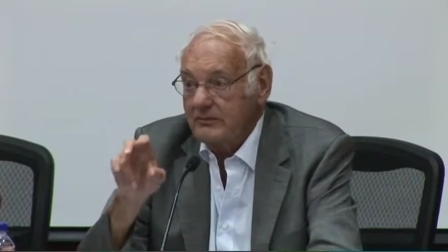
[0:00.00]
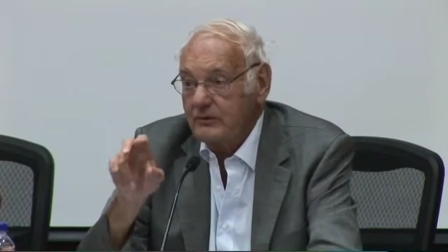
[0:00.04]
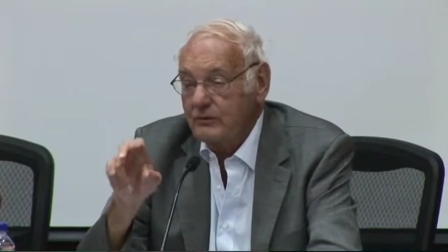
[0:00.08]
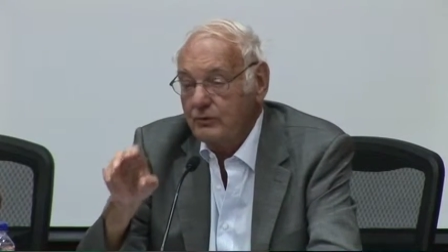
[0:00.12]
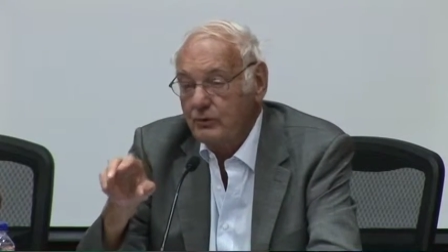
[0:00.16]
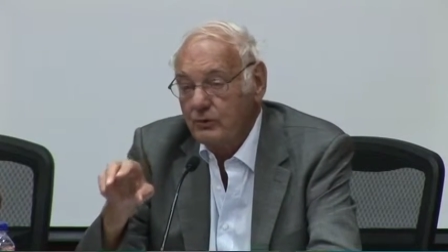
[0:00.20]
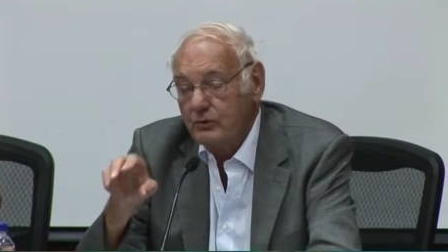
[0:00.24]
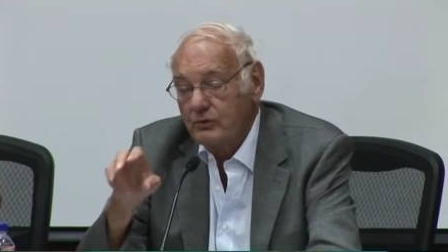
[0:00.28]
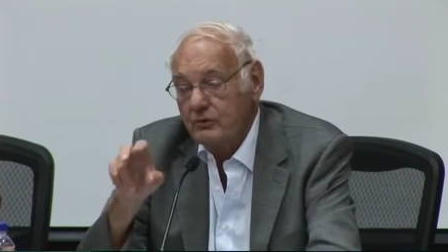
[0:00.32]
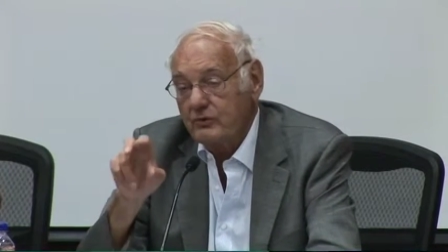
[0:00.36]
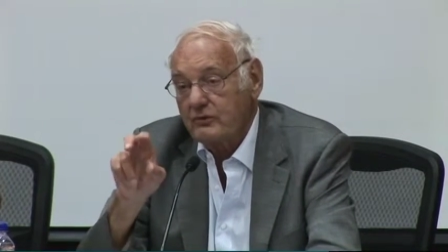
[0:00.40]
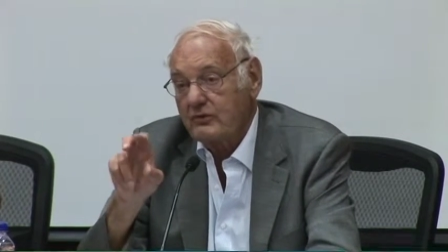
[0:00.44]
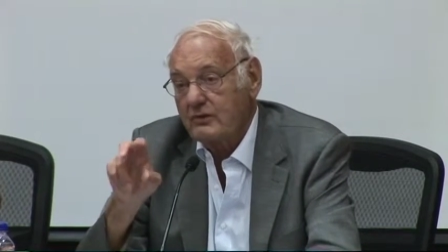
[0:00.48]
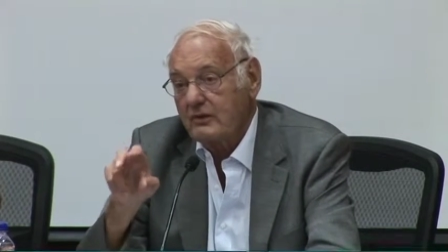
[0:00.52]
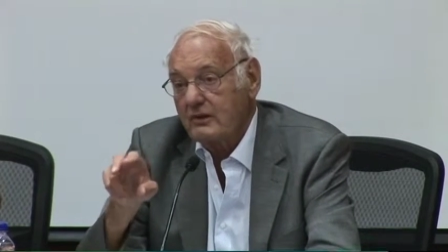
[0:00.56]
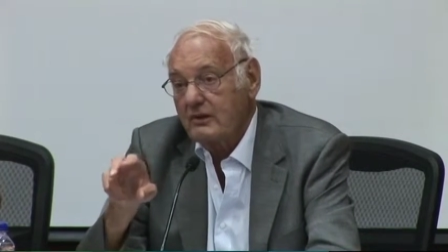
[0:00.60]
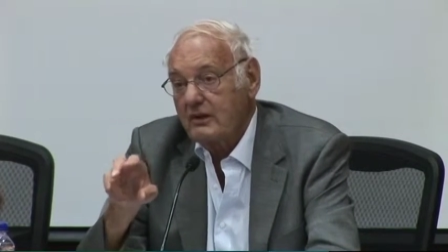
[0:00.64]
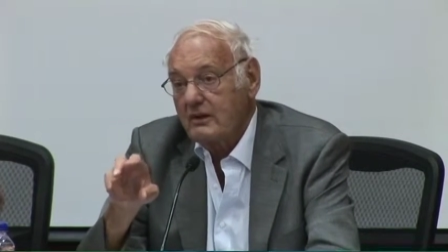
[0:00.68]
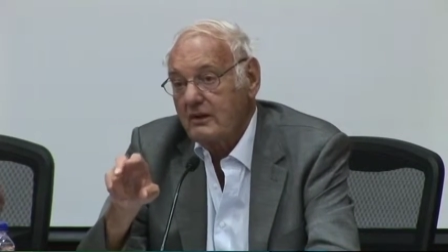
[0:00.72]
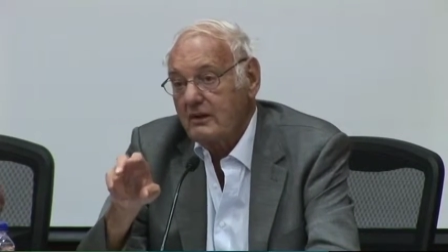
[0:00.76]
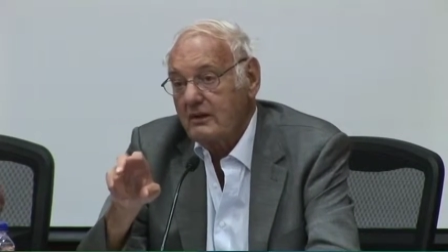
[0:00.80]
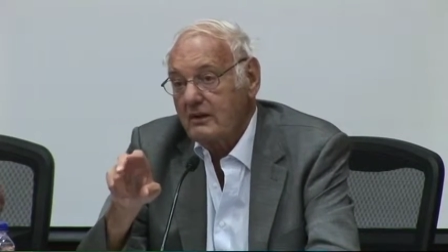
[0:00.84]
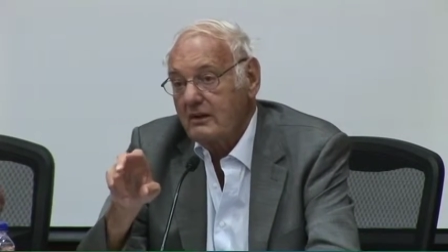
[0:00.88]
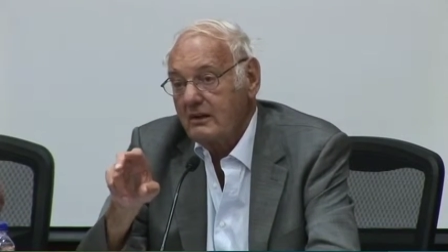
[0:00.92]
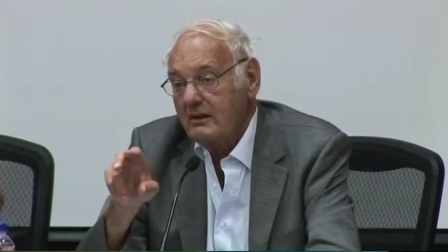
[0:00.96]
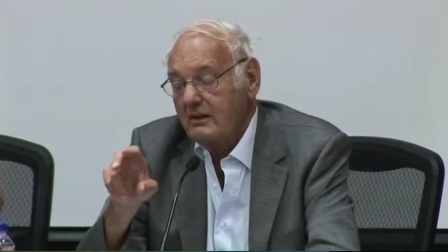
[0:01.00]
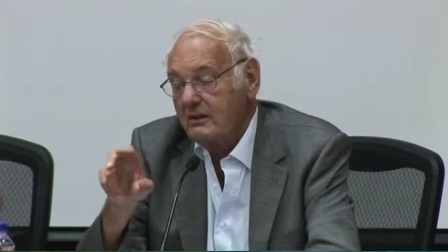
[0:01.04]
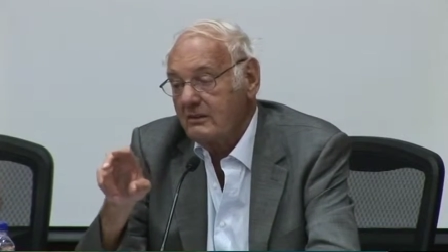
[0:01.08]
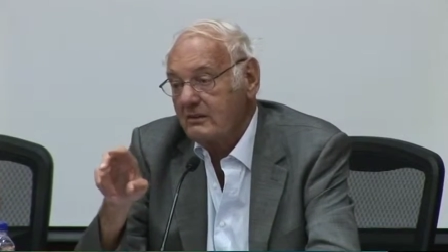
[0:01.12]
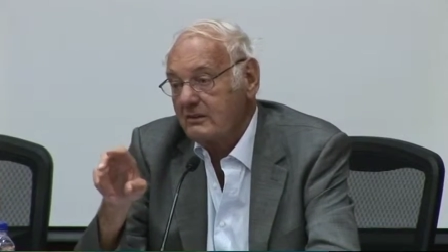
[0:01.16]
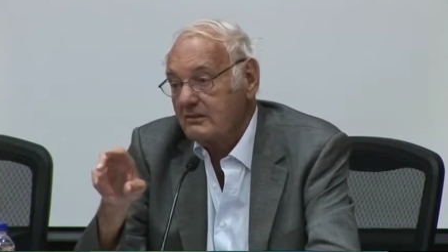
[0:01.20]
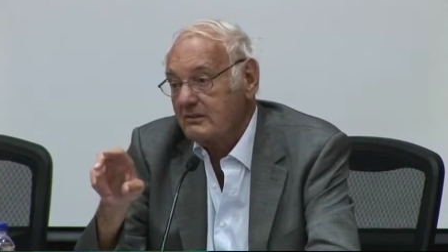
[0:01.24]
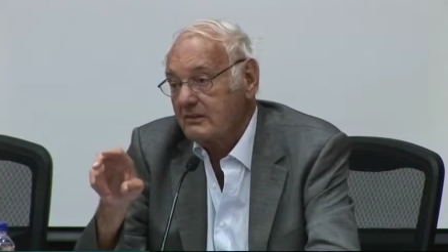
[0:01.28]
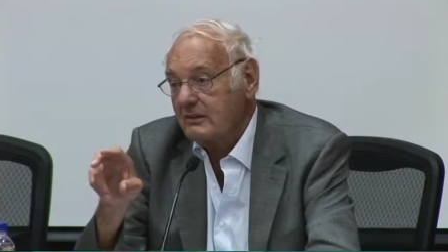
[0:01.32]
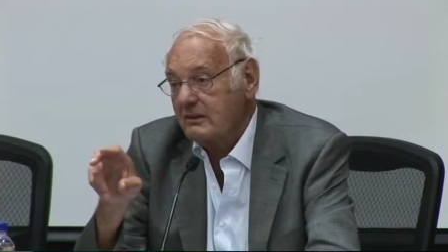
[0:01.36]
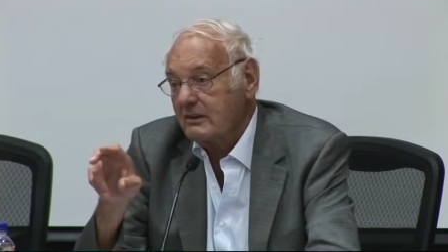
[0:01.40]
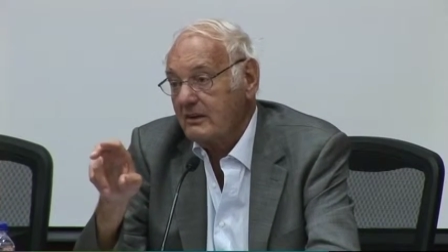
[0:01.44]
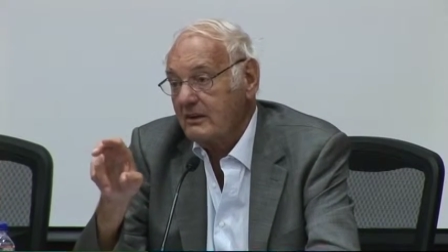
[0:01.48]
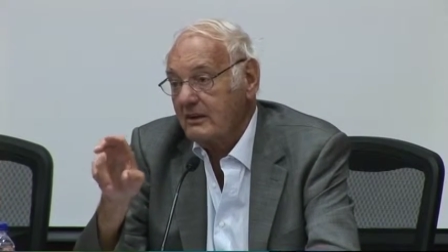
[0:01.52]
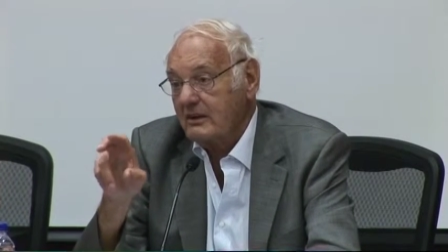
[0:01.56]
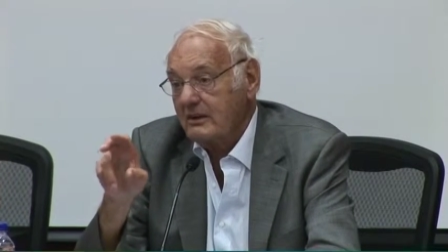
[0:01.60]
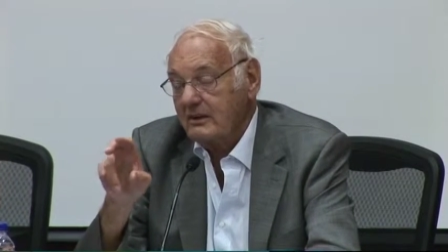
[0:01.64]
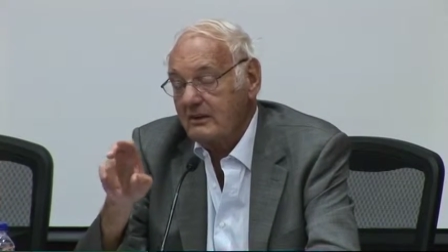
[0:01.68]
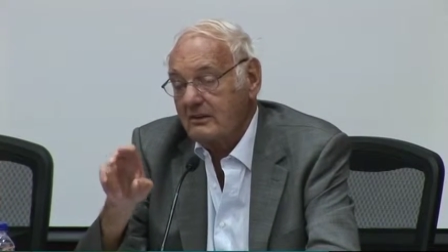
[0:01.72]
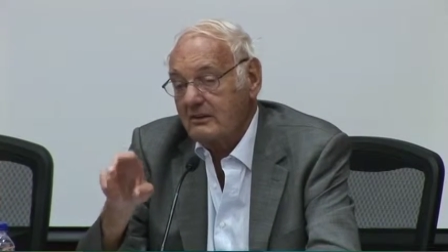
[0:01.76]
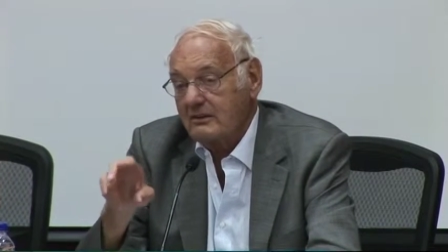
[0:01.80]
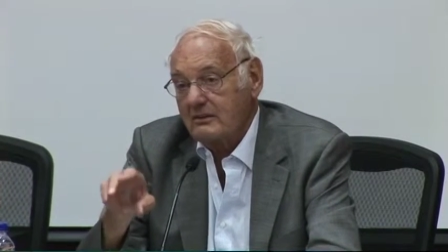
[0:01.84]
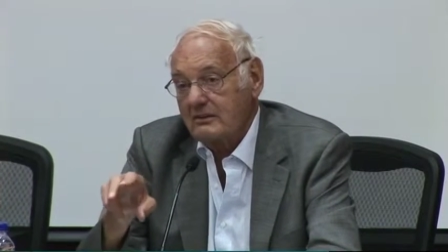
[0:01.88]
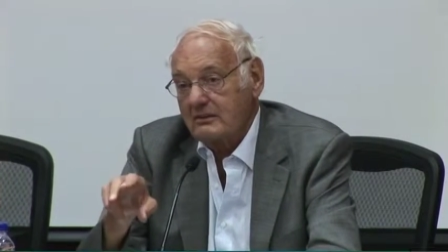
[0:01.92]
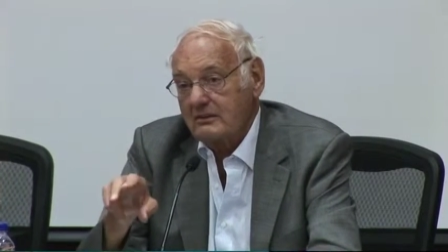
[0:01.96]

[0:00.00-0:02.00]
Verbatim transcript: use the